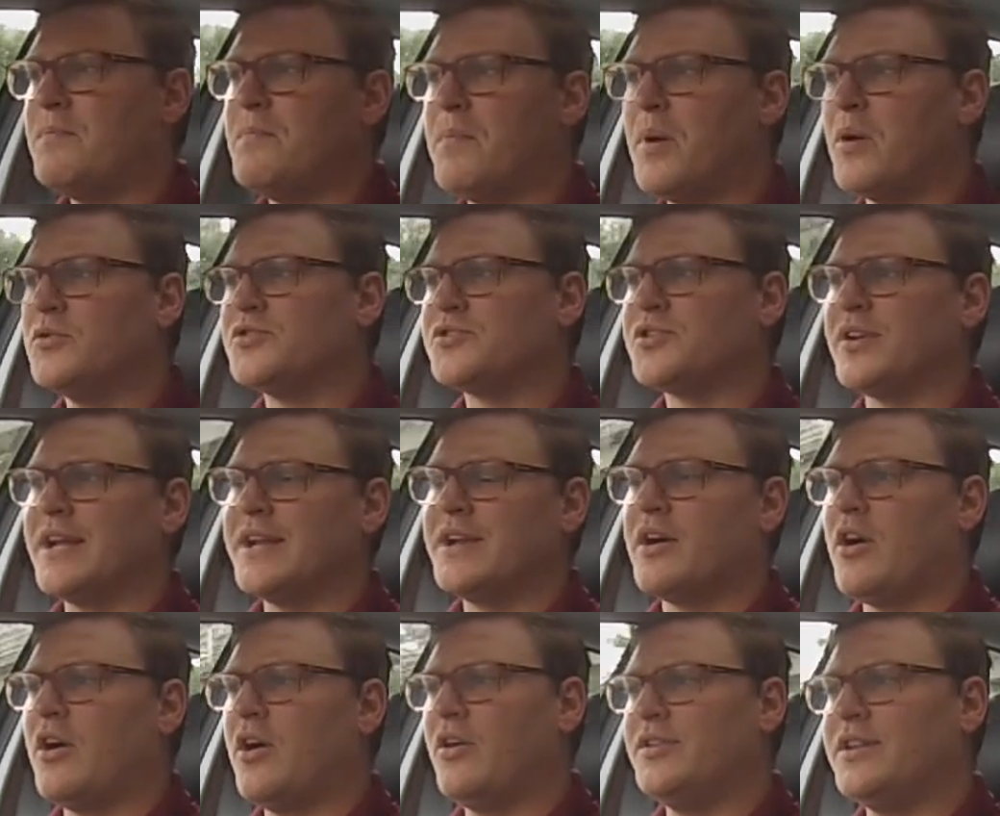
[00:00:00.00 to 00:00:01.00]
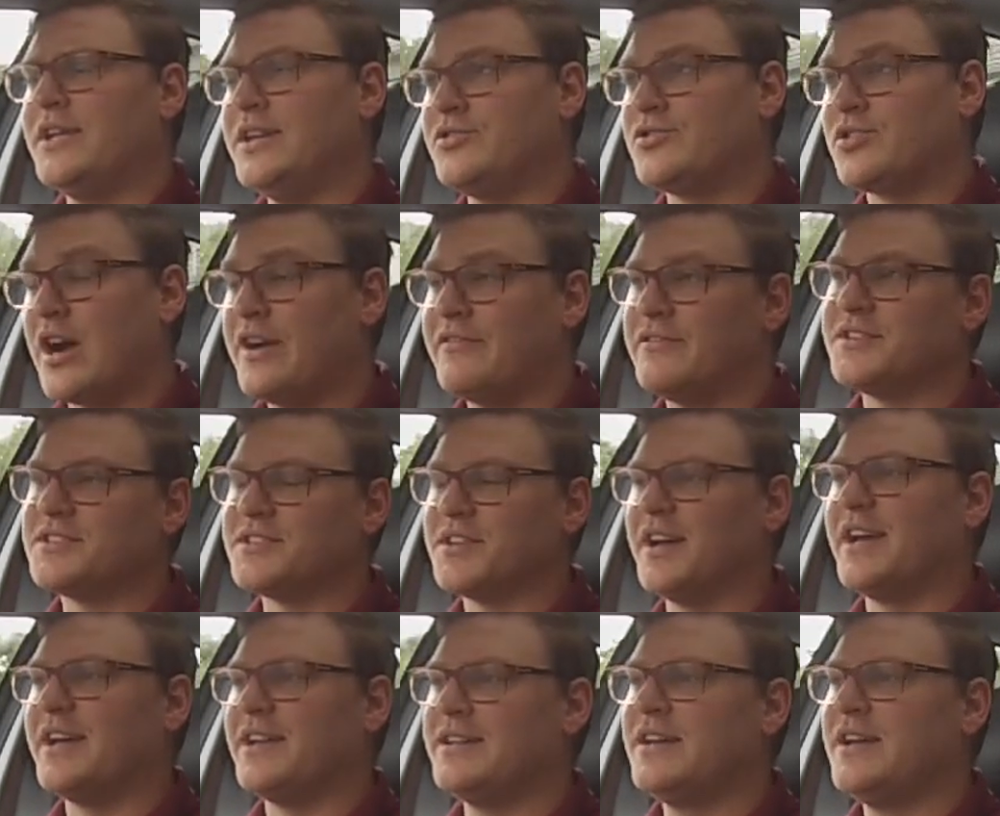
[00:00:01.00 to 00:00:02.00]
Ball joint on the driver's
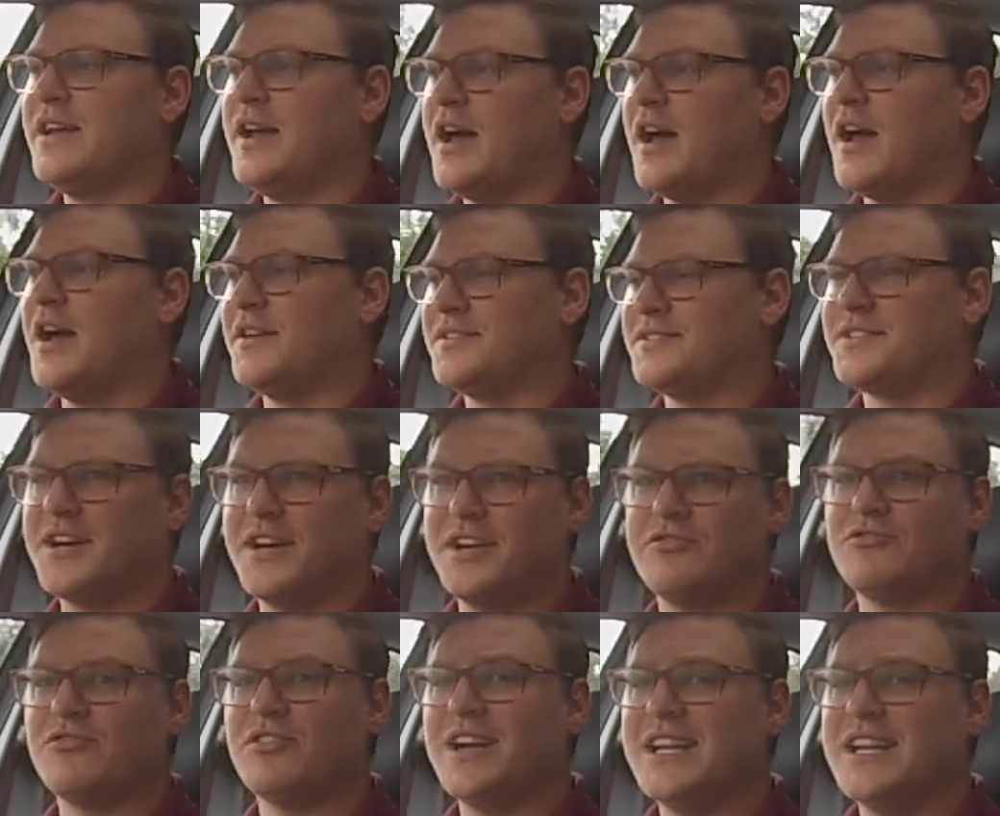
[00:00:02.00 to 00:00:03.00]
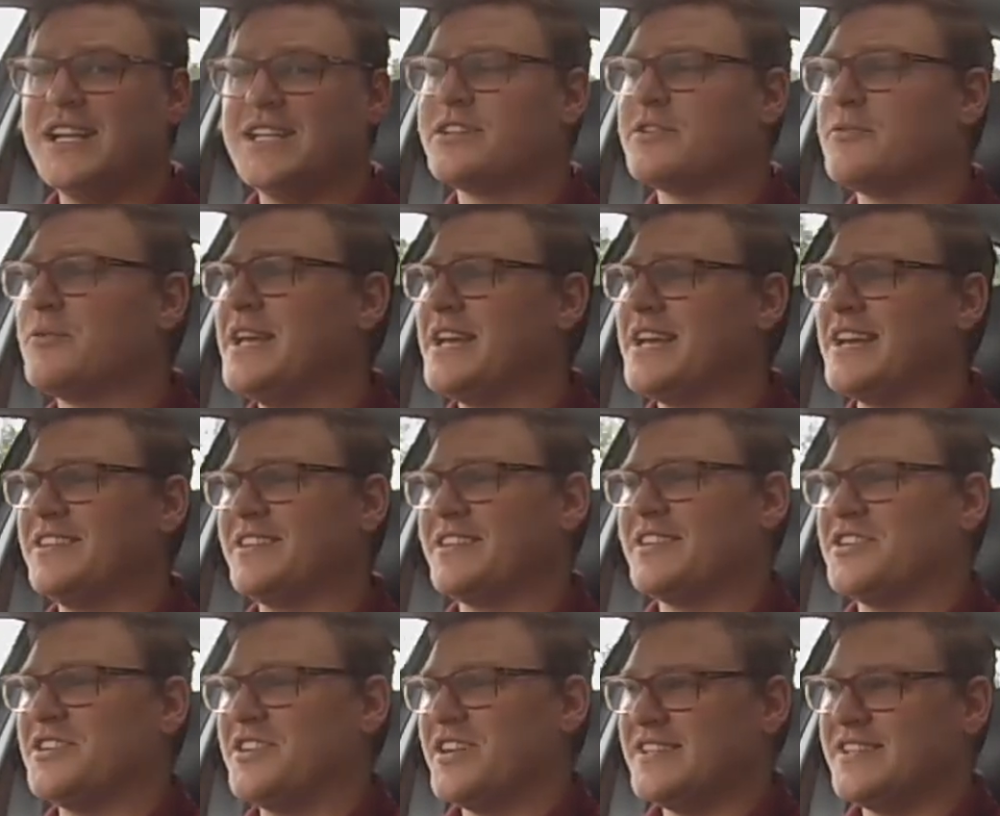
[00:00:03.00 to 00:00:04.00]
side started really squeaking like
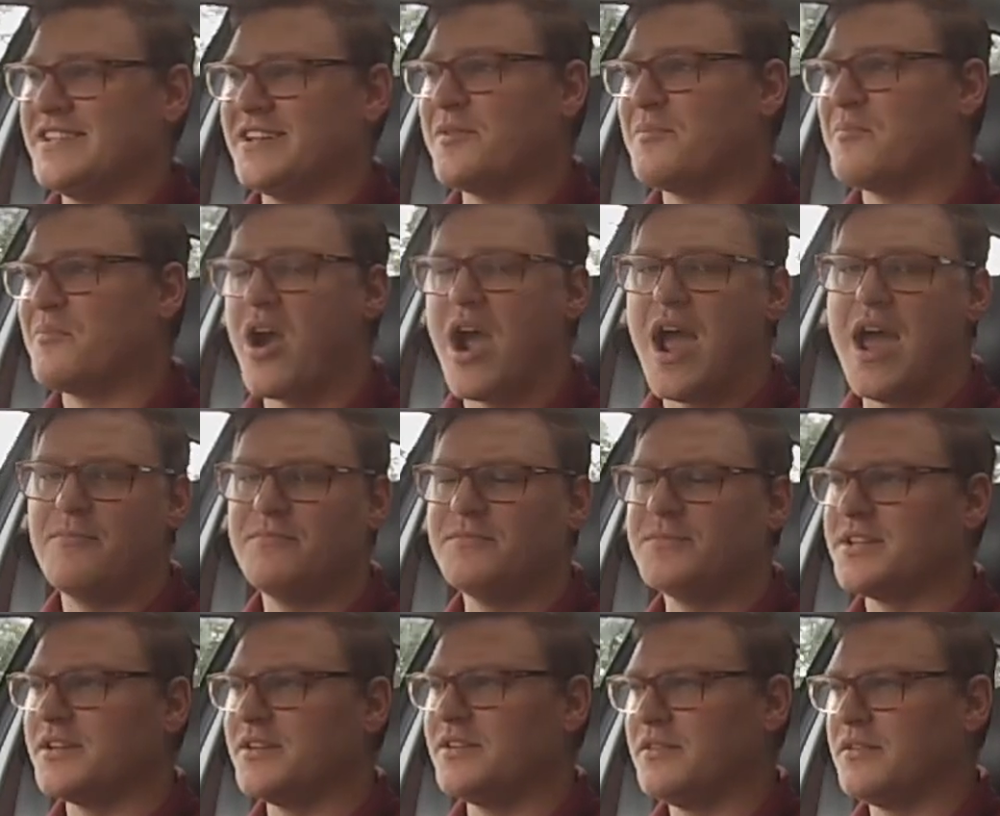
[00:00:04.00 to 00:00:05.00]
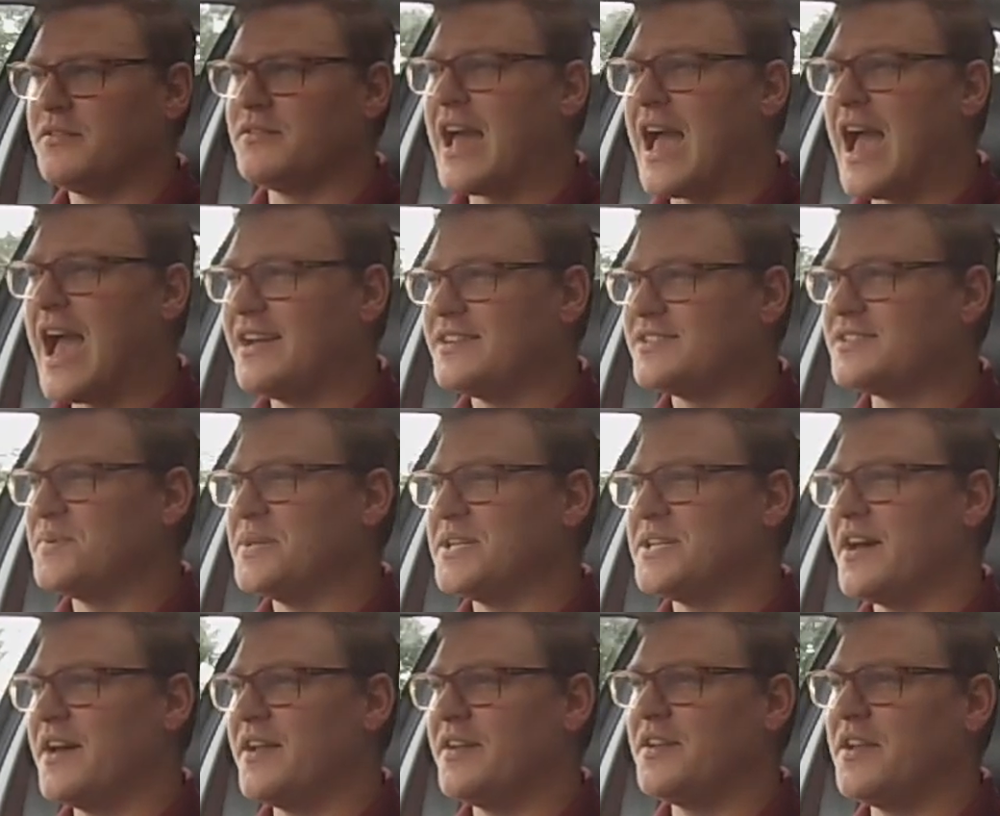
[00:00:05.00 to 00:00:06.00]
a shitty old pram, so that had to be
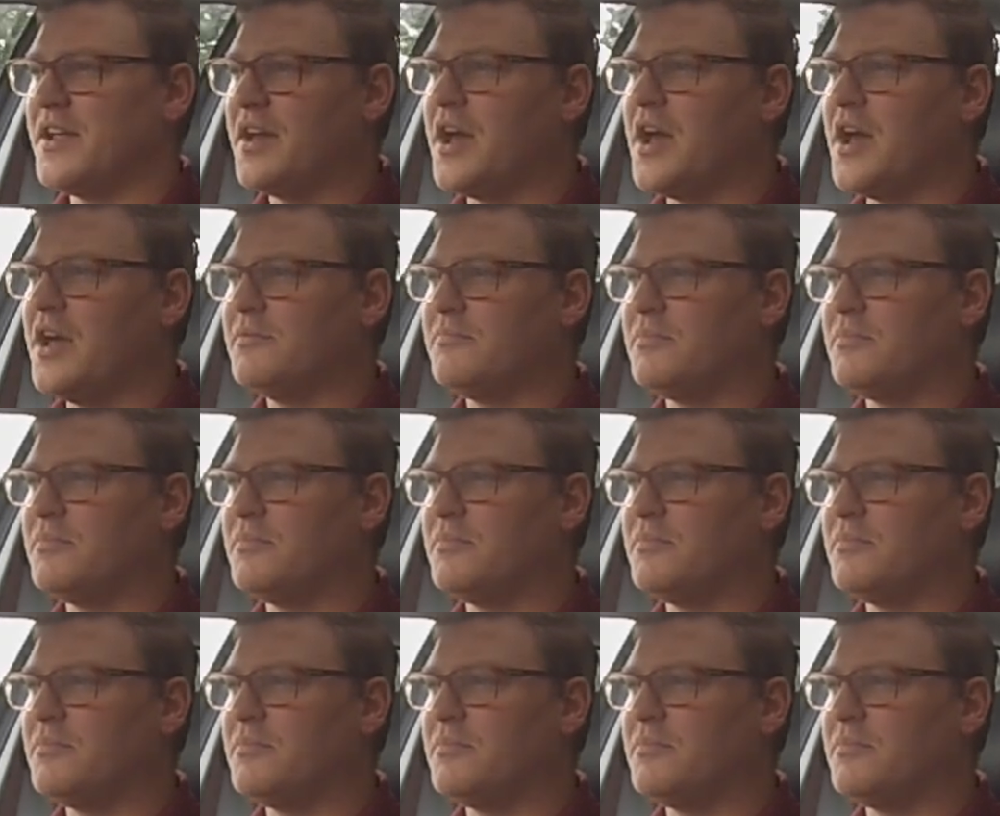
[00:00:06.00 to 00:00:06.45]
done.